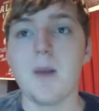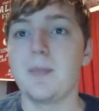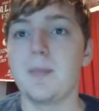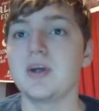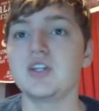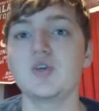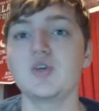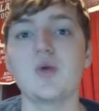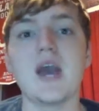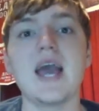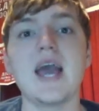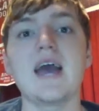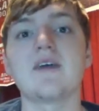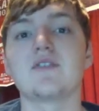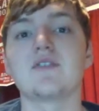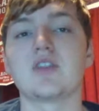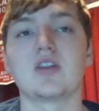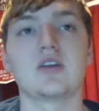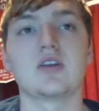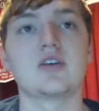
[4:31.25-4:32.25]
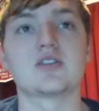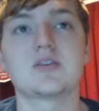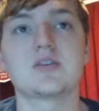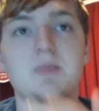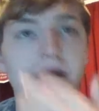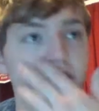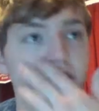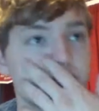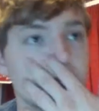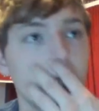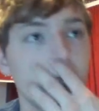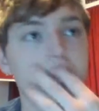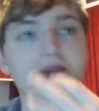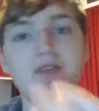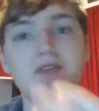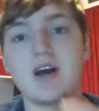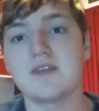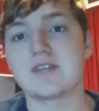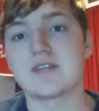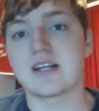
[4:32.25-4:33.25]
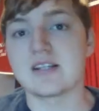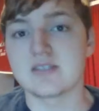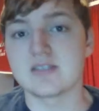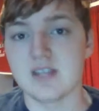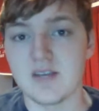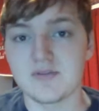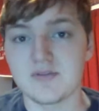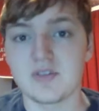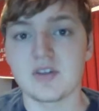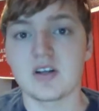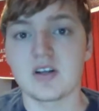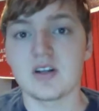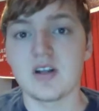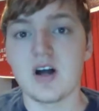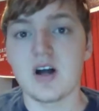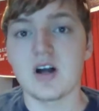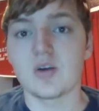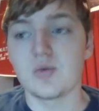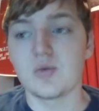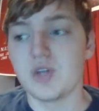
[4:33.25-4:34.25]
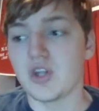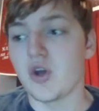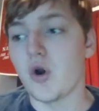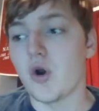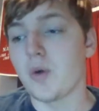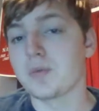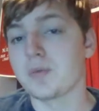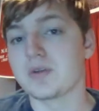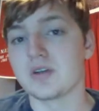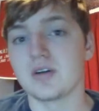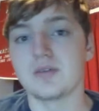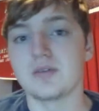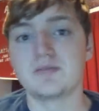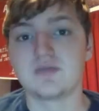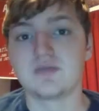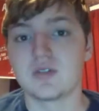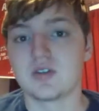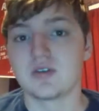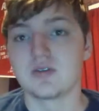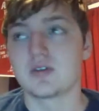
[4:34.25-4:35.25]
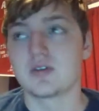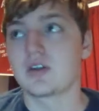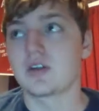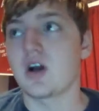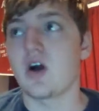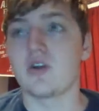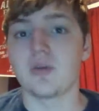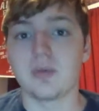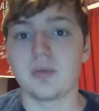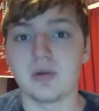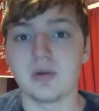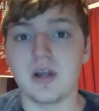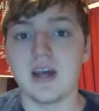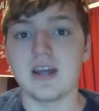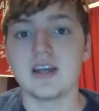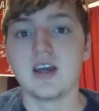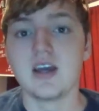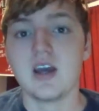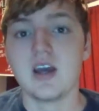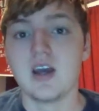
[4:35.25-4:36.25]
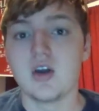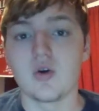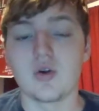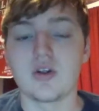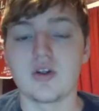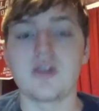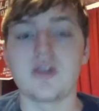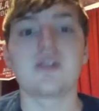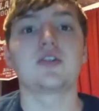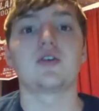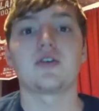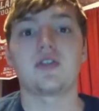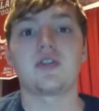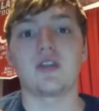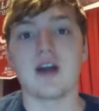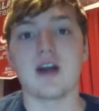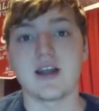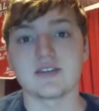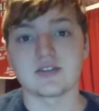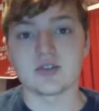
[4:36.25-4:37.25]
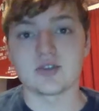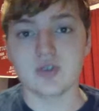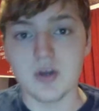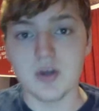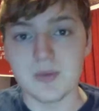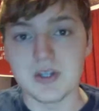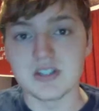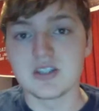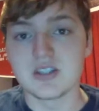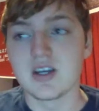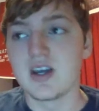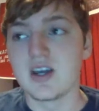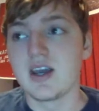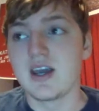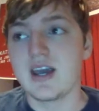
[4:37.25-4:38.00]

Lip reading: but it's about 25 seconds left on the clock when you go up to call the play, or you're at the line of scrimmage,